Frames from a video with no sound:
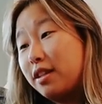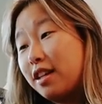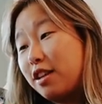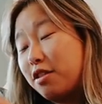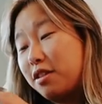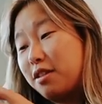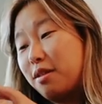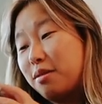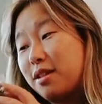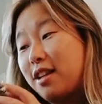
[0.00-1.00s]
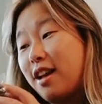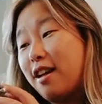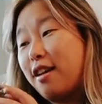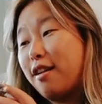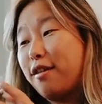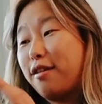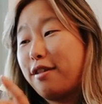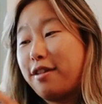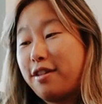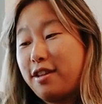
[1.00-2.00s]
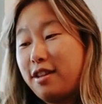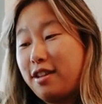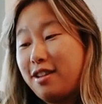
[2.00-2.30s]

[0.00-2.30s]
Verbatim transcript: It's like crystal it's stuff. a chakra.